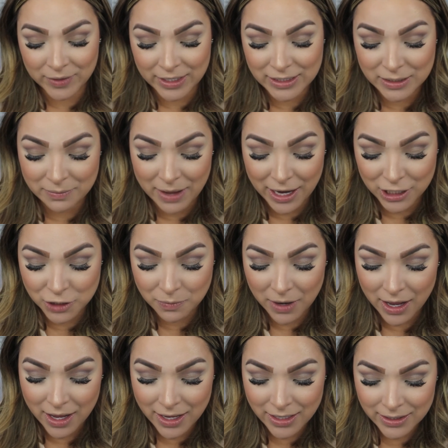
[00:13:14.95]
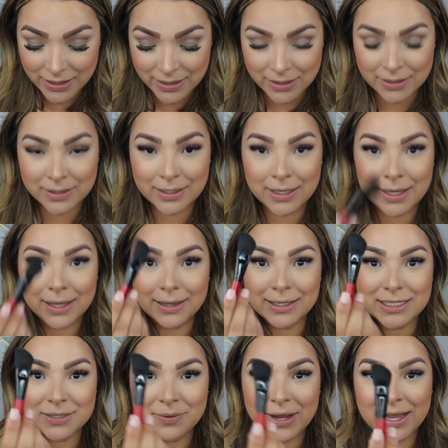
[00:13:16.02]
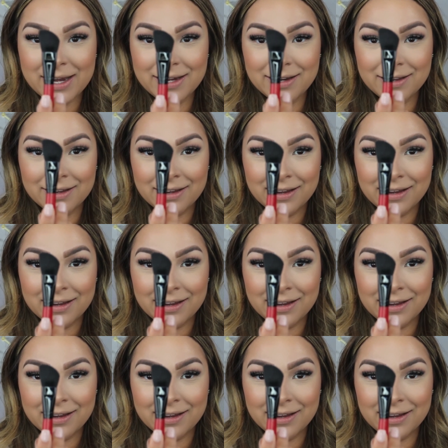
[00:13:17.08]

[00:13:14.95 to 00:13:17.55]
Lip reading: Smashbox, this one,